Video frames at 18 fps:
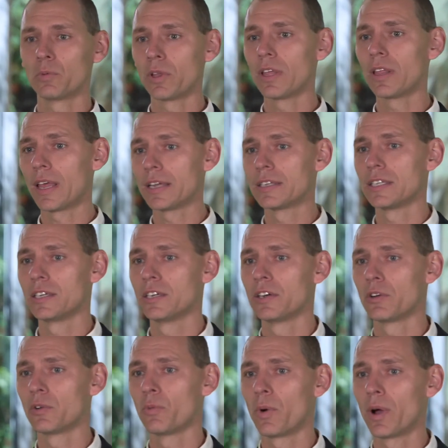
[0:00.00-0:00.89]
really like to
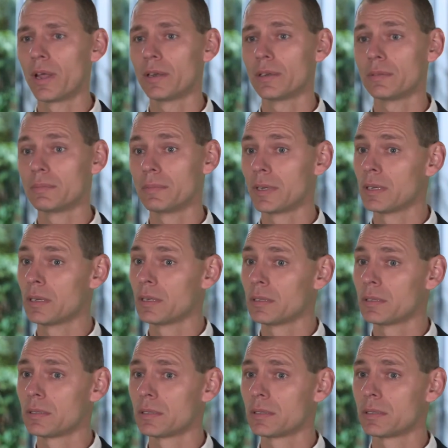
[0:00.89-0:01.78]
hear what
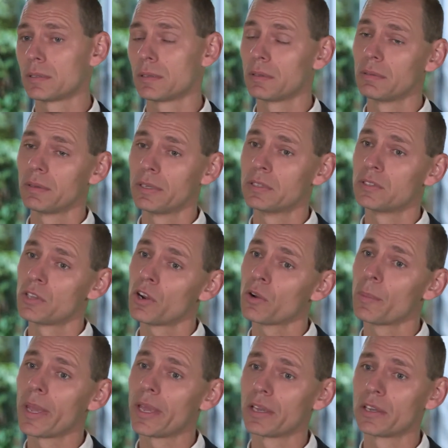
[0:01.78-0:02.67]
is
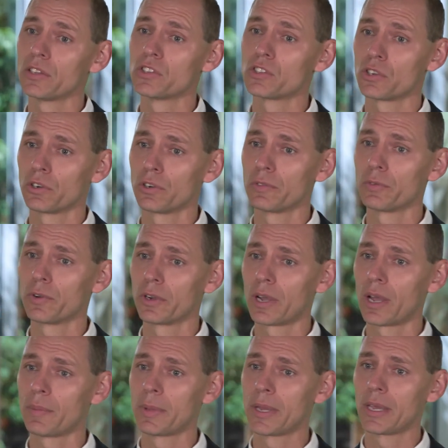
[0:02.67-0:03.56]
their main concern for
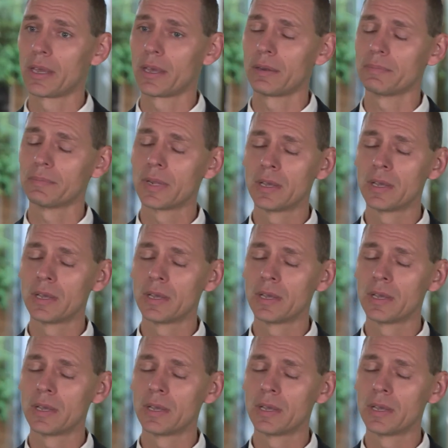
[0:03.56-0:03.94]
coming in.